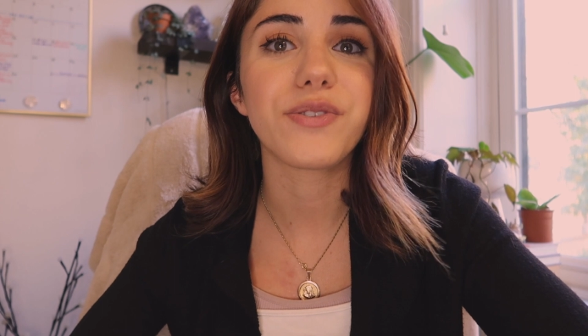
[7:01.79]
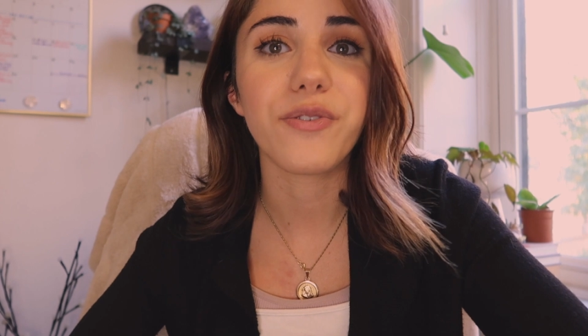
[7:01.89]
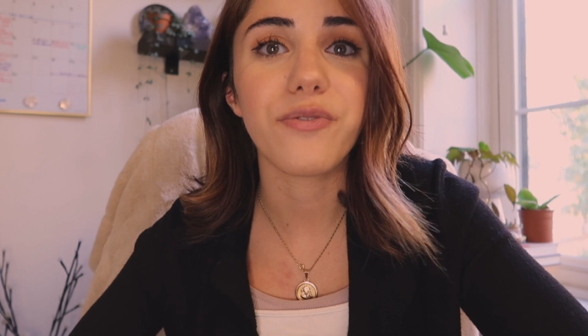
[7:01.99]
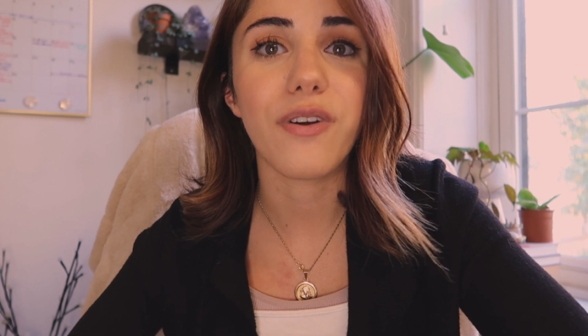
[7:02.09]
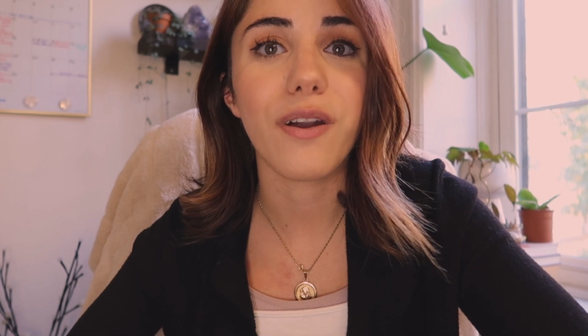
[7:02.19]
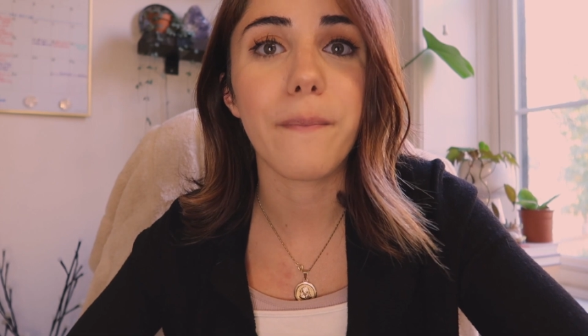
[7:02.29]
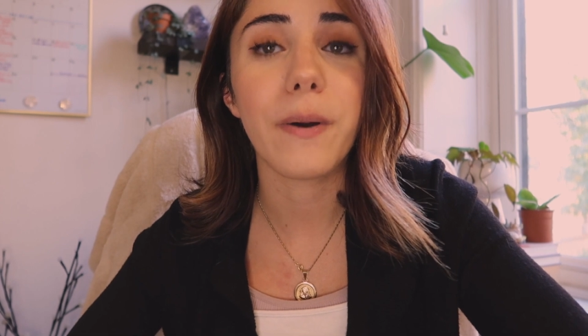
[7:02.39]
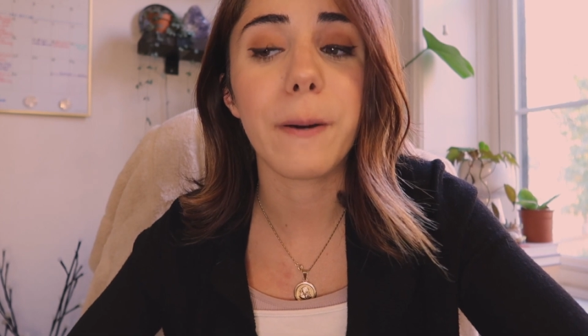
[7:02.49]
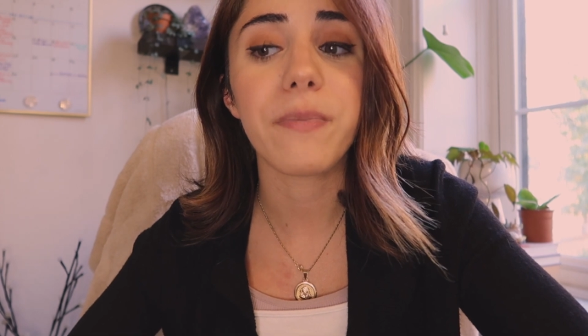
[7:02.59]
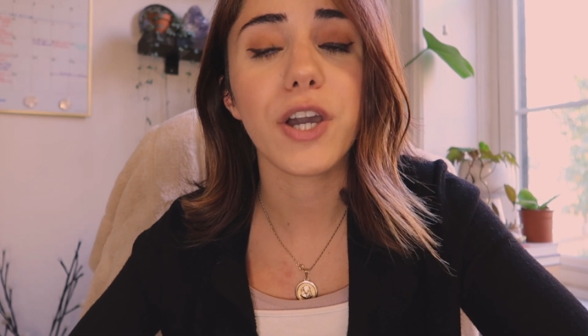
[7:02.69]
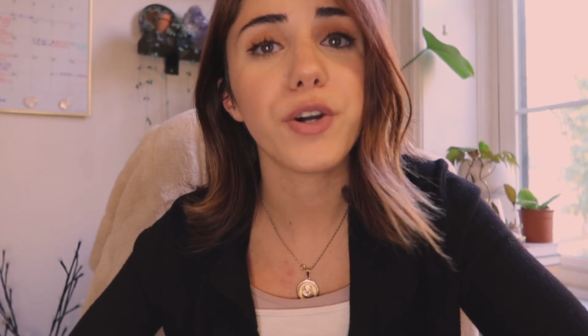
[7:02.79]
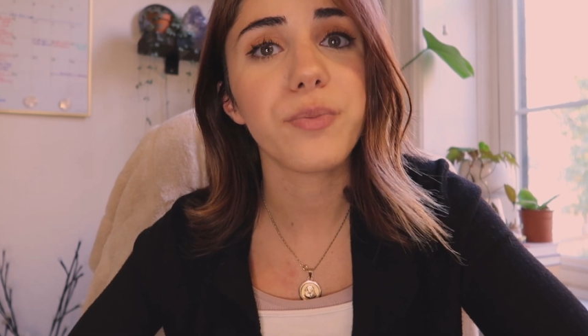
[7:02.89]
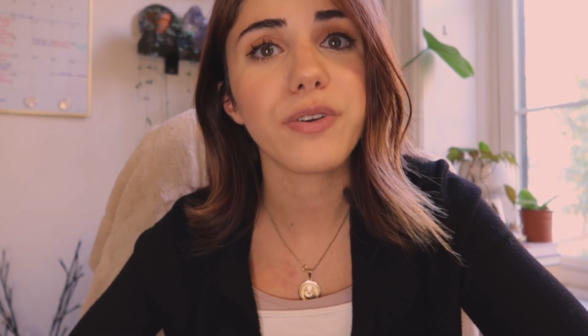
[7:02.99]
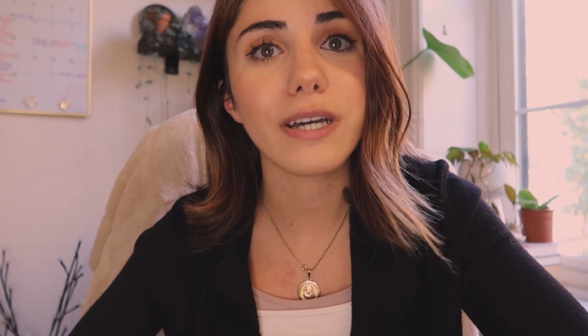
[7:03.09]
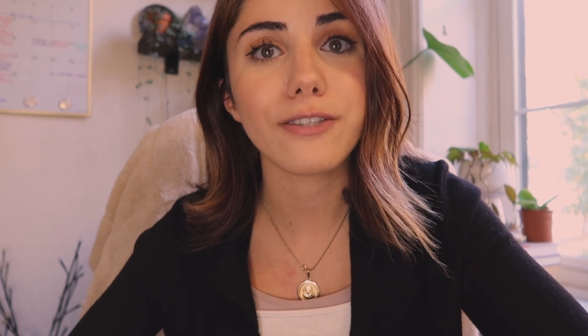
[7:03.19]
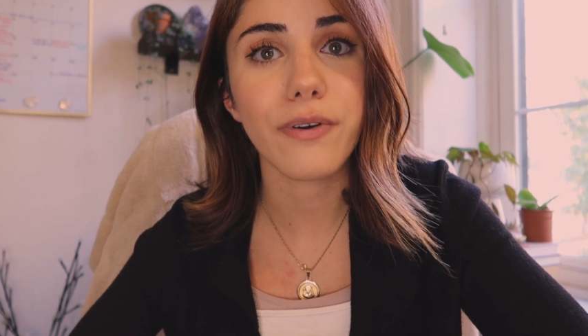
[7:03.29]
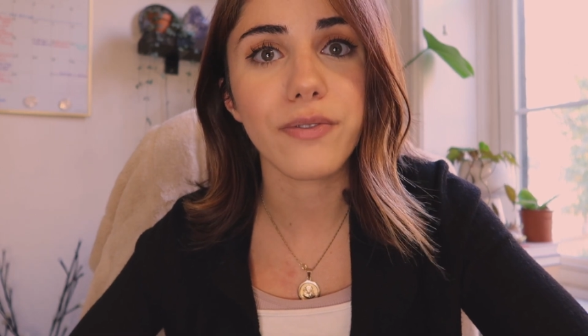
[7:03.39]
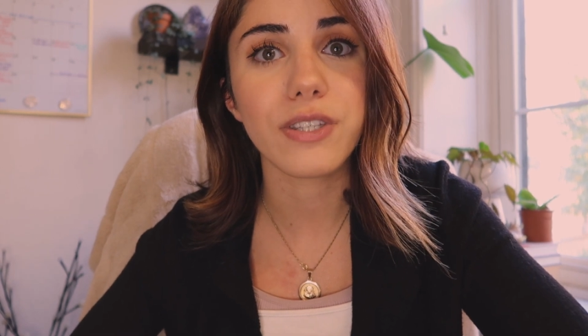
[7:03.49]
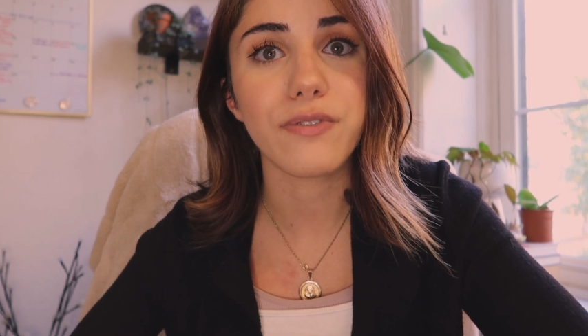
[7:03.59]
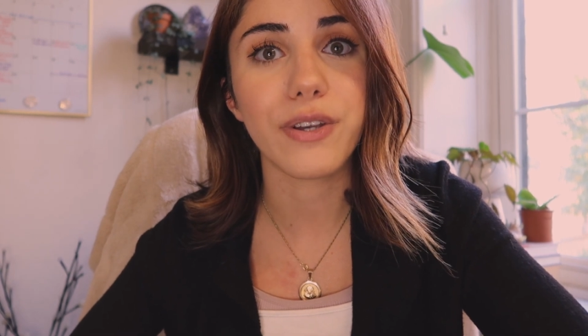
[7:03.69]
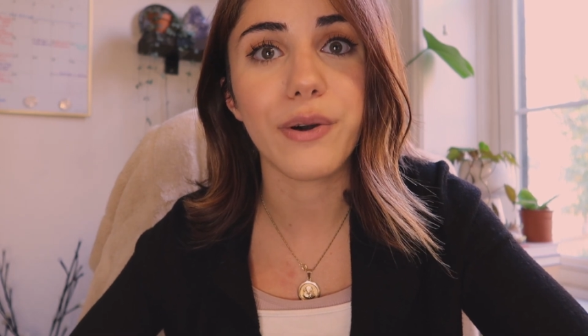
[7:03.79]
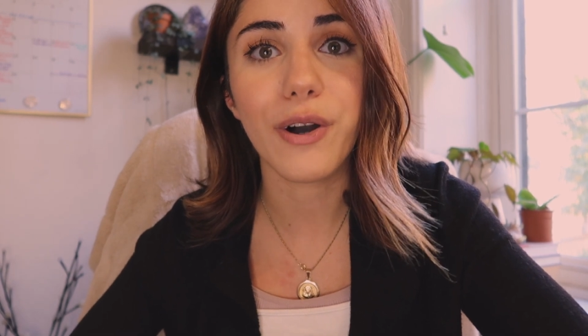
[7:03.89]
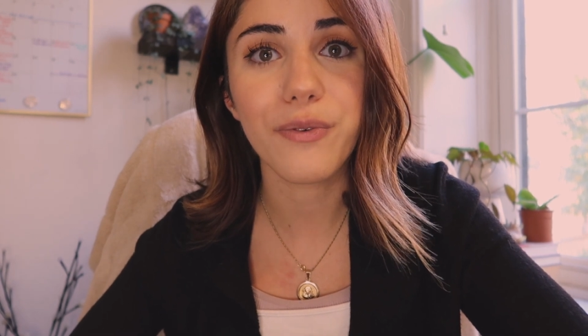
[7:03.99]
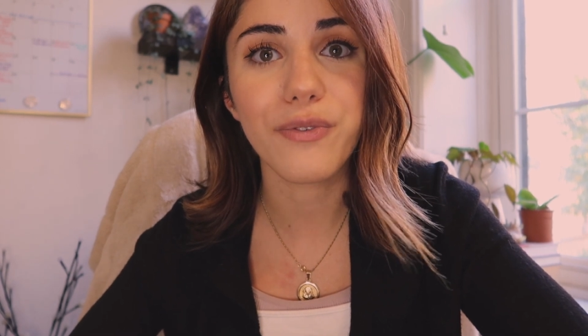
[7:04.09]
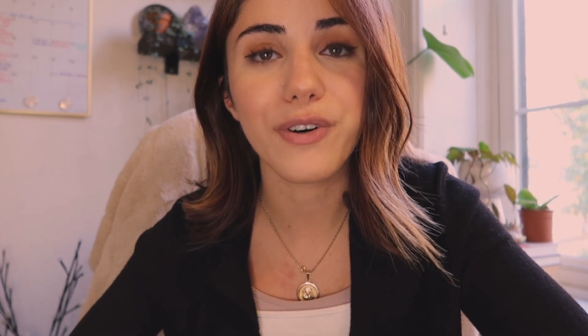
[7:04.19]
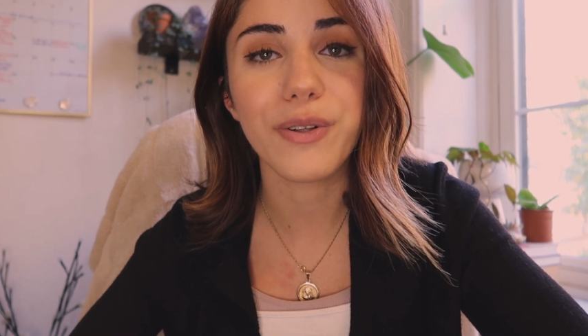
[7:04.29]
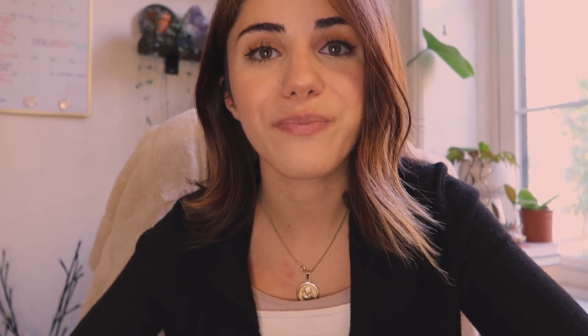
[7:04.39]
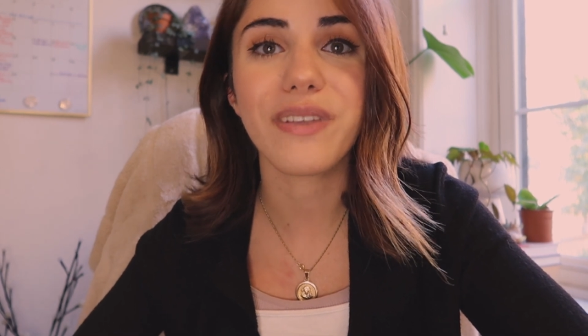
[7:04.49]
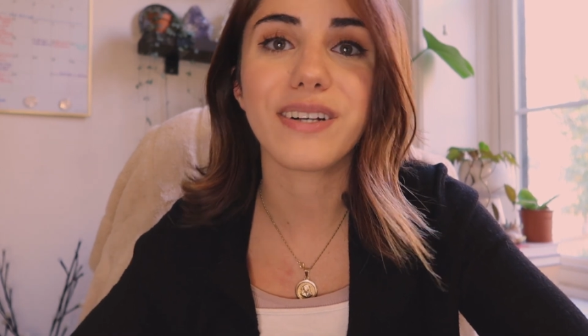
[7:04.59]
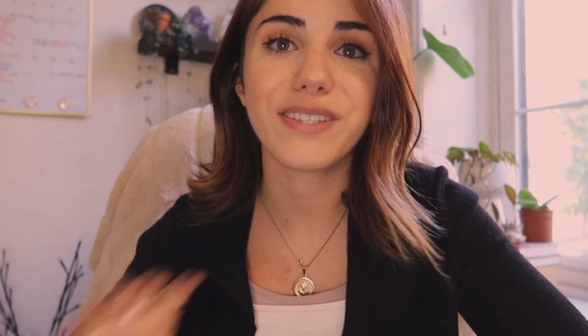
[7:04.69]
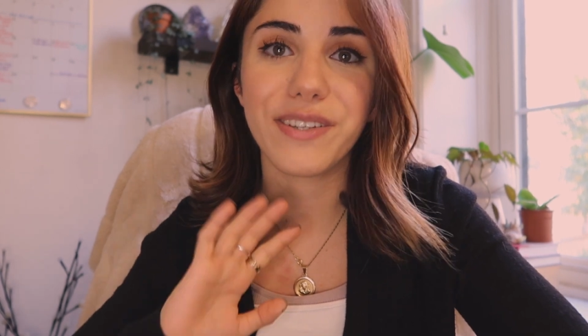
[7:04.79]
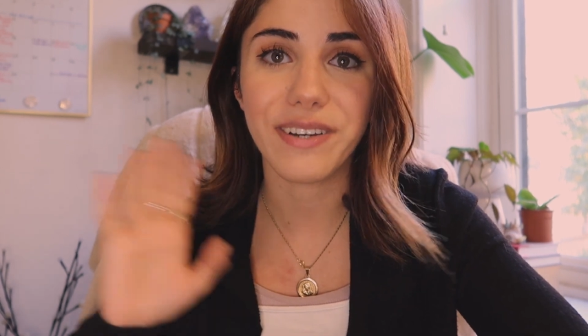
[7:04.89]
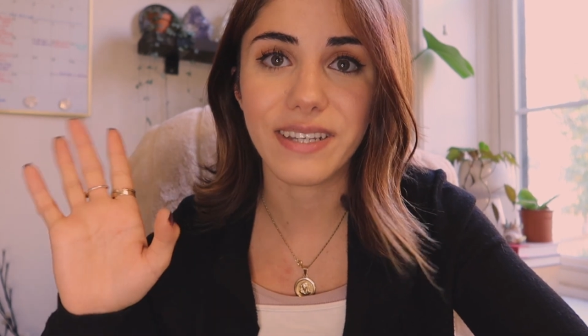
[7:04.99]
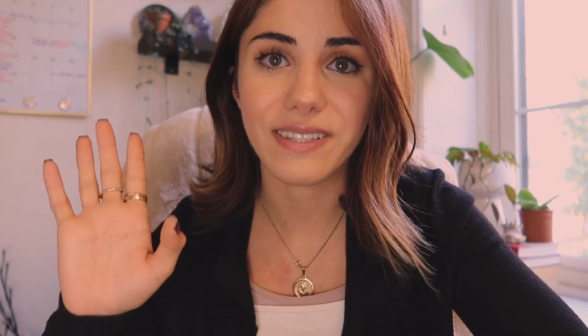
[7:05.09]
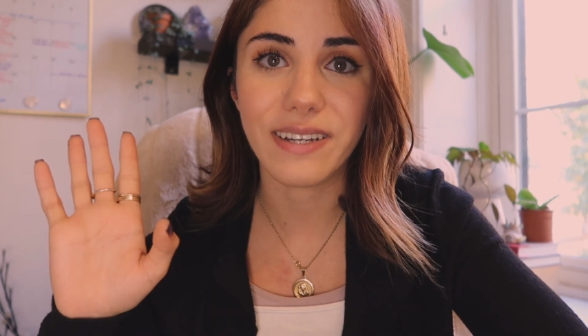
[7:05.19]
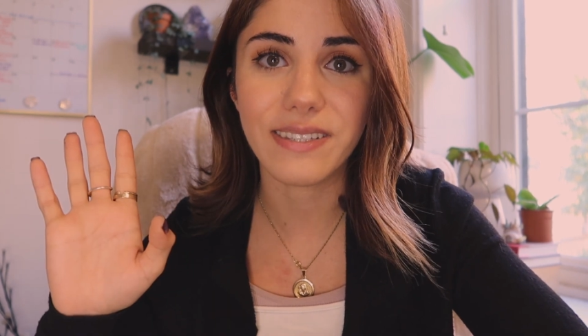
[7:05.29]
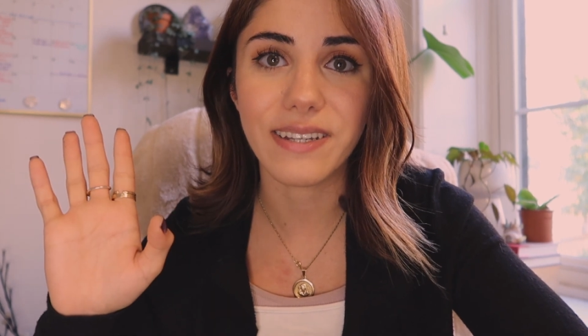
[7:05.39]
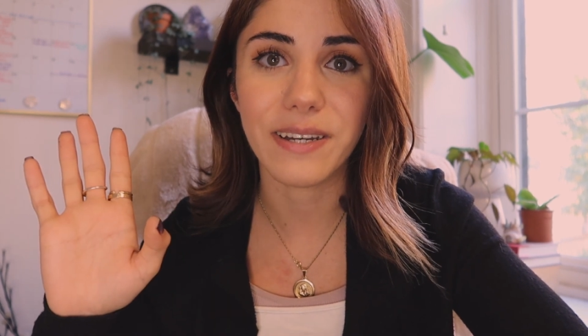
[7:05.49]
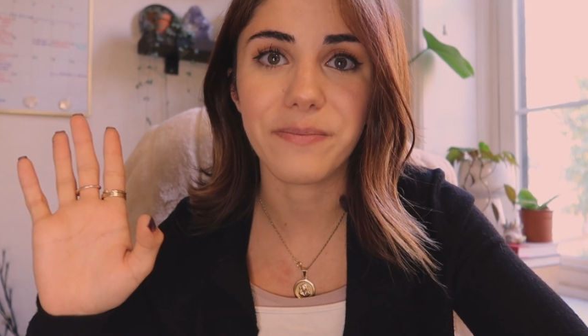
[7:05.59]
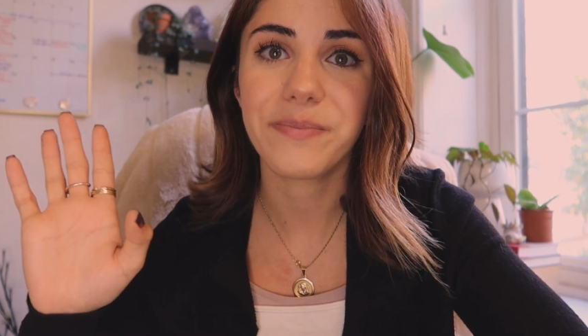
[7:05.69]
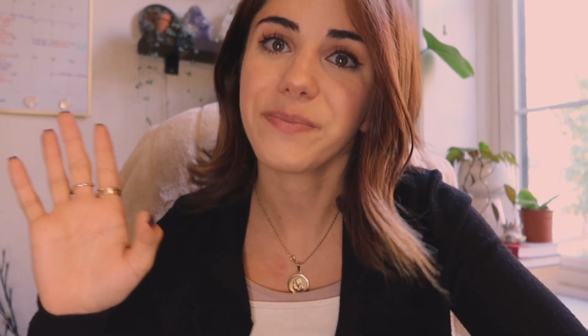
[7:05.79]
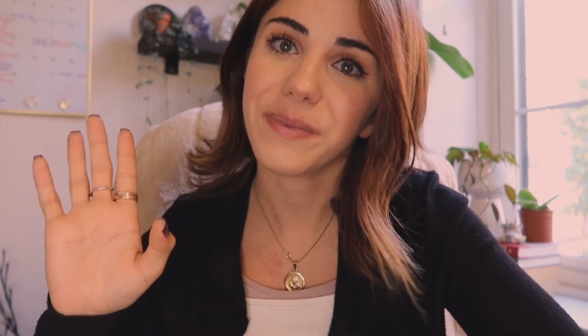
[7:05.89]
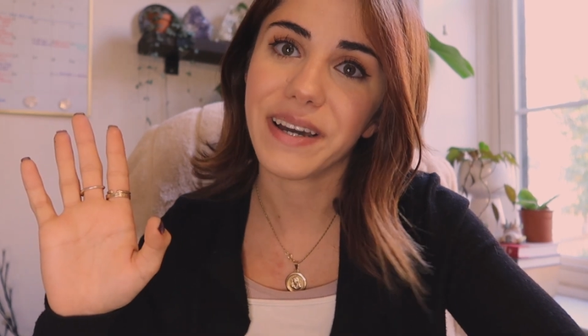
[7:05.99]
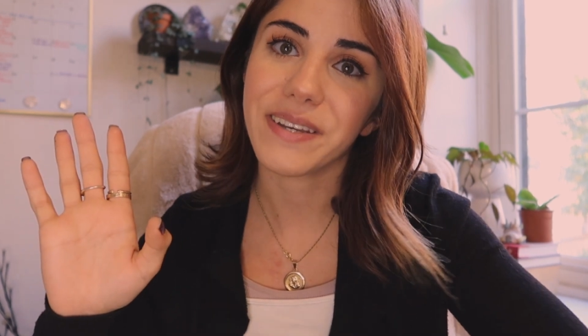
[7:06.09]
so far, but I hope you guys found this video helpful. I'll see you guys next time. Bye.